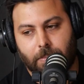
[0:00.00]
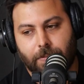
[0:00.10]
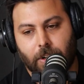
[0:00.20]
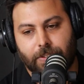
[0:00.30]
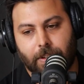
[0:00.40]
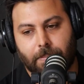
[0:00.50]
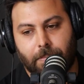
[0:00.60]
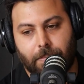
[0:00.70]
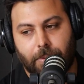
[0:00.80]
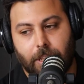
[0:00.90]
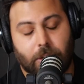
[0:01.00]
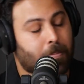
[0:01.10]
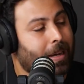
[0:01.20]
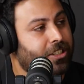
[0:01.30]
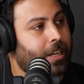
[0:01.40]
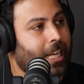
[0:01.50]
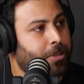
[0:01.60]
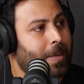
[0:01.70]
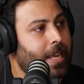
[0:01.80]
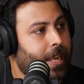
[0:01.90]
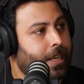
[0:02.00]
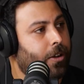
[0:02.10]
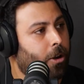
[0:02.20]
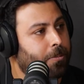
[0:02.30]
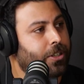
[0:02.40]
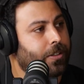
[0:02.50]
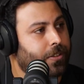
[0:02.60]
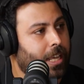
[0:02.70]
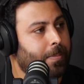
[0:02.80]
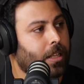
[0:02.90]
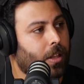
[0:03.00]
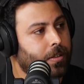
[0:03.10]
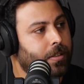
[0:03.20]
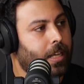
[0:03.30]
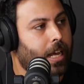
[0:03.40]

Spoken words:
we've got some really cool budget HPA options coming along.